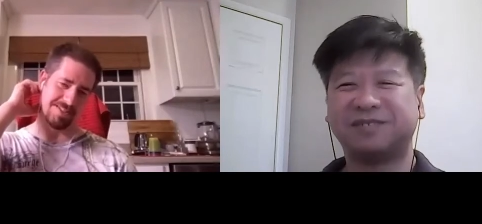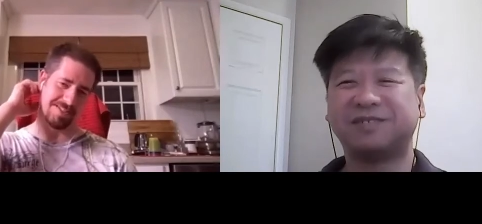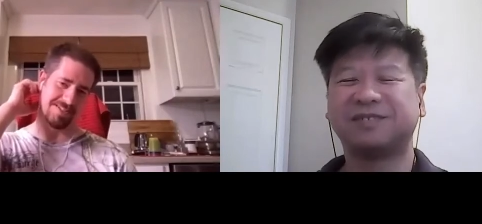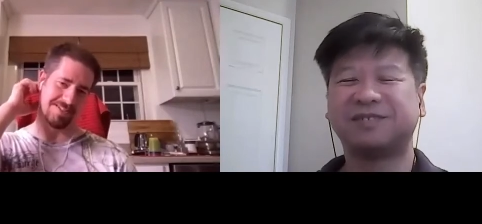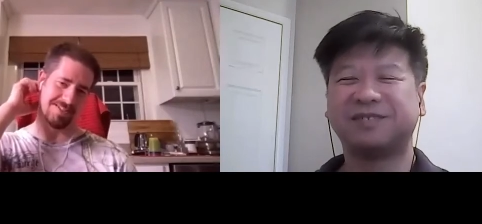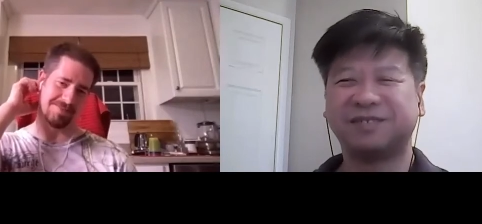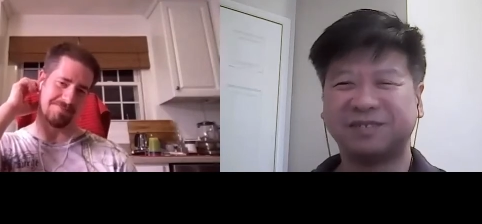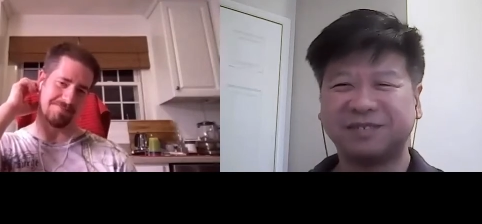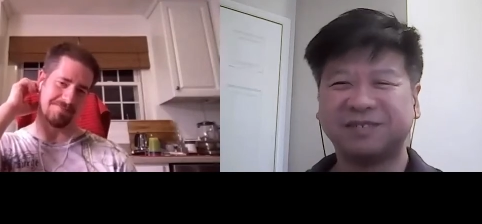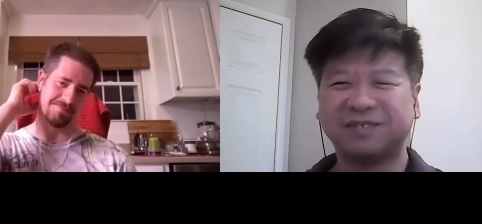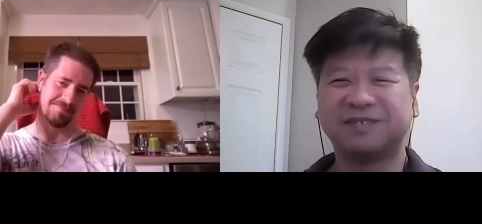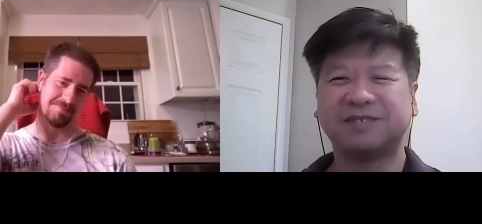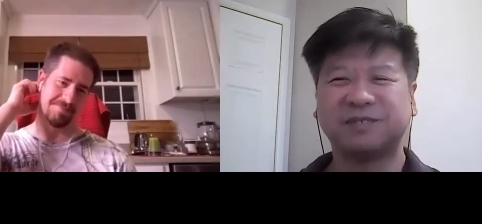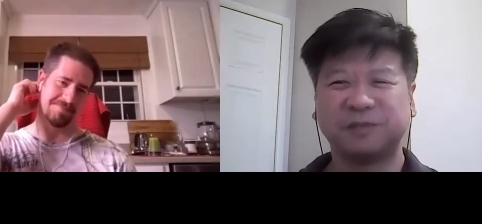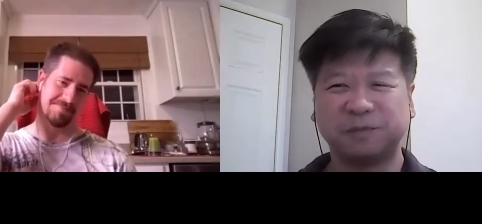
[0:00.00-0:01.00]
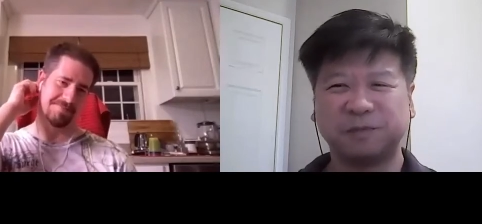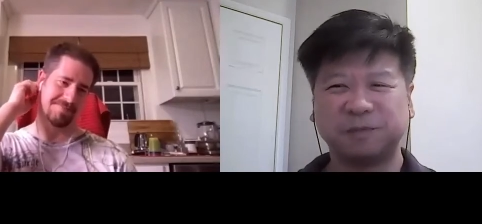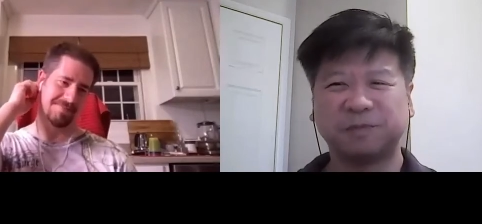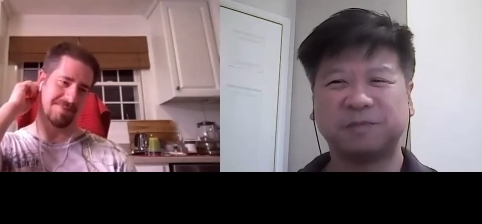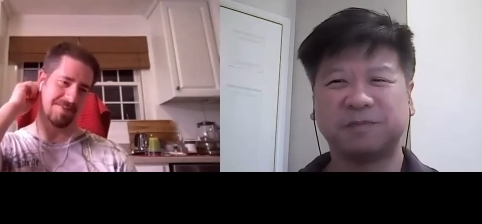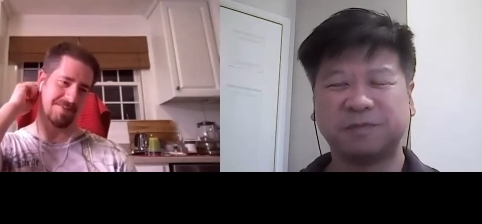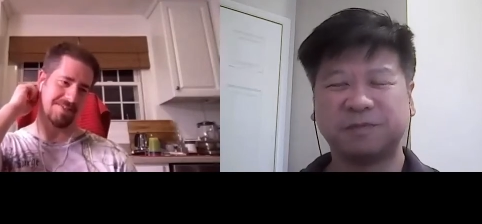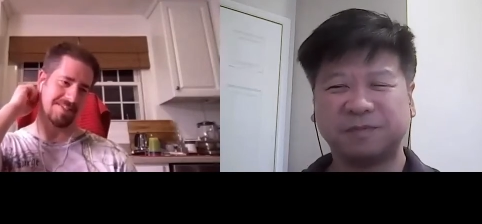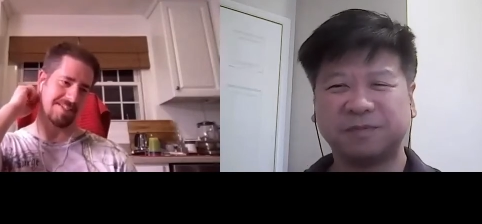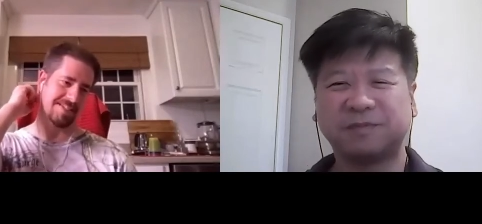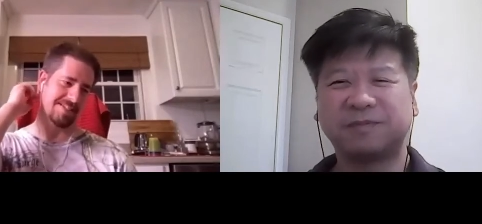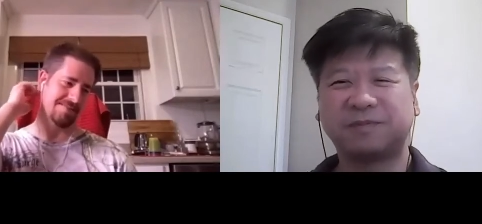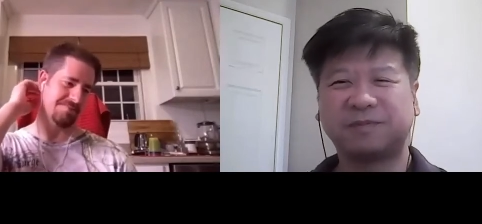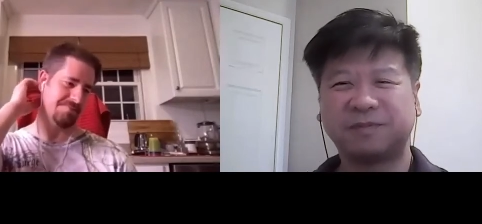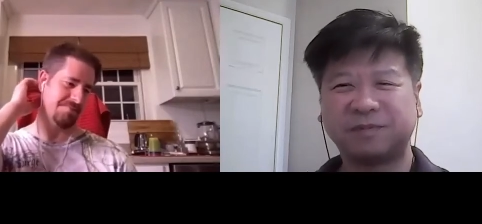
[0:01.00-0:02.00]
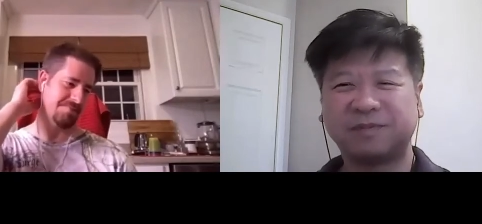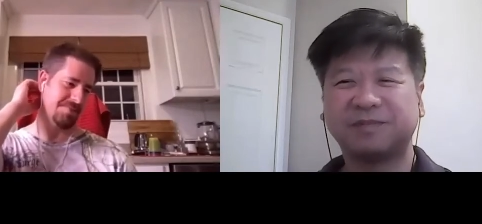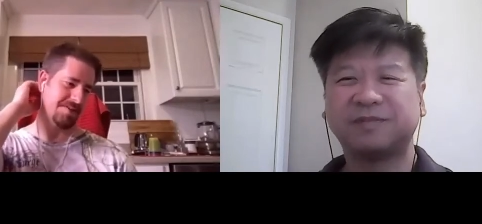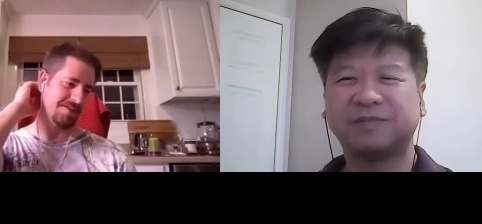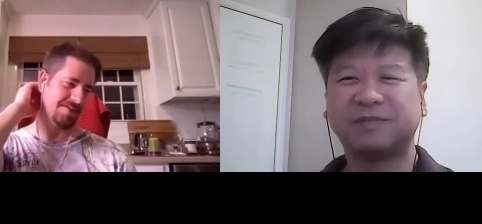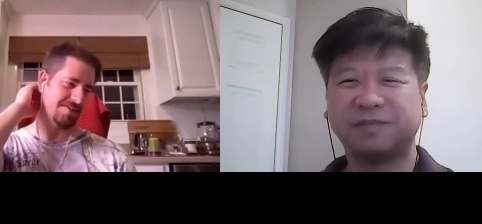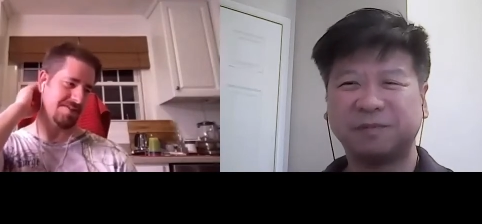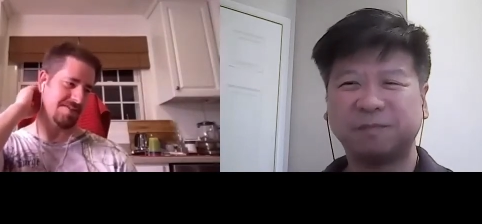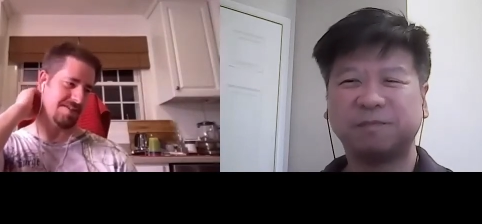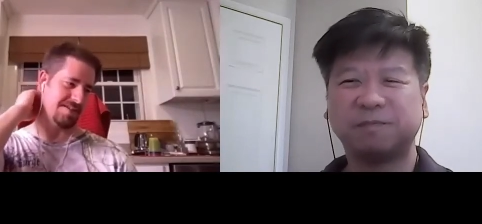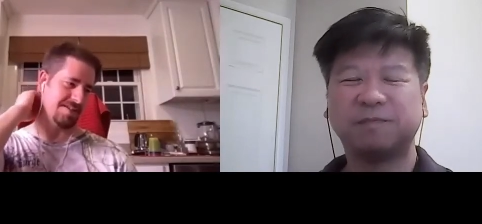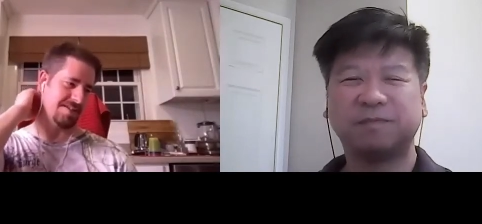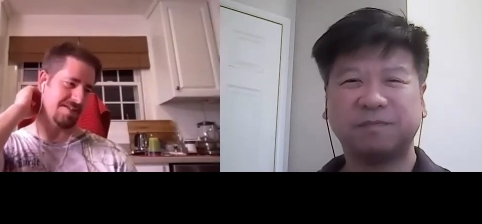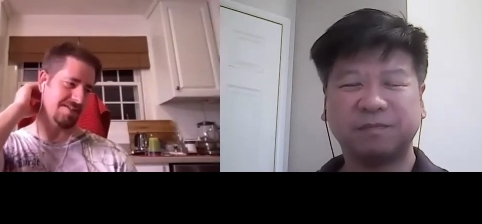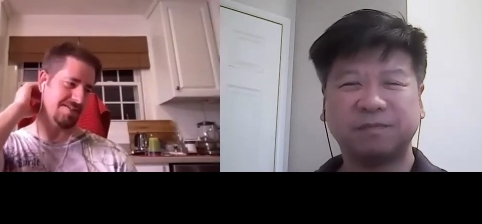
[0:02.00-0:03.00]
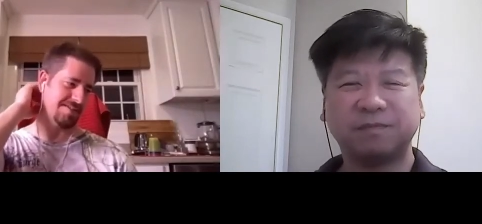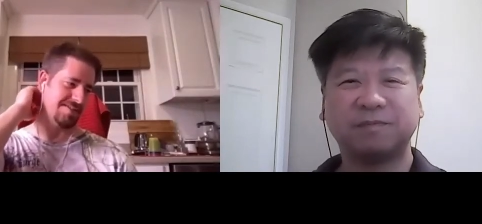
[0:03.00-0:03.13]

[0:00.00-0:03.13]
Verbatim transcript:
Speaker 1: mm. um, idea. That uh,